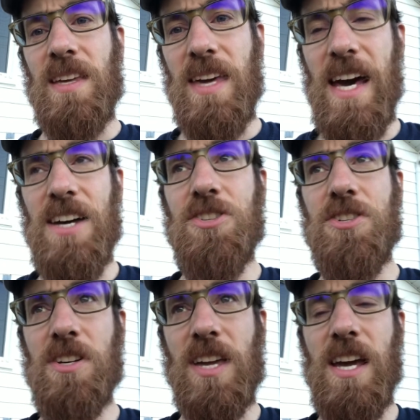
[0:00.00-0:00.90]
Cast
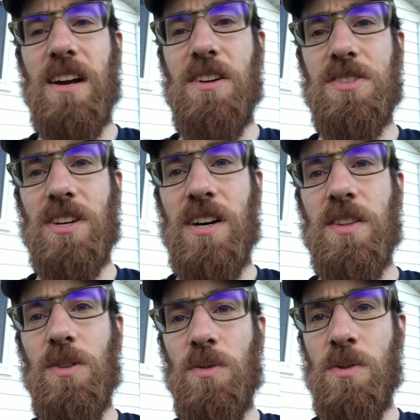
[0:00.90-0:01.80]
your cares on
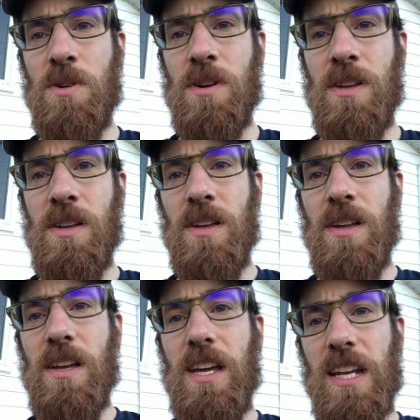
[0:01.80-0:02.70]
the Lord,
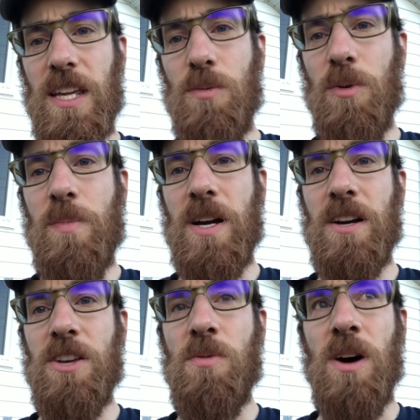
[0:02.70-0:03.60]
and he will
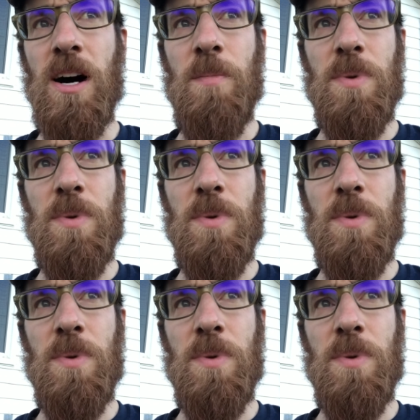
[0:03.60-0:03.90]
bear you up.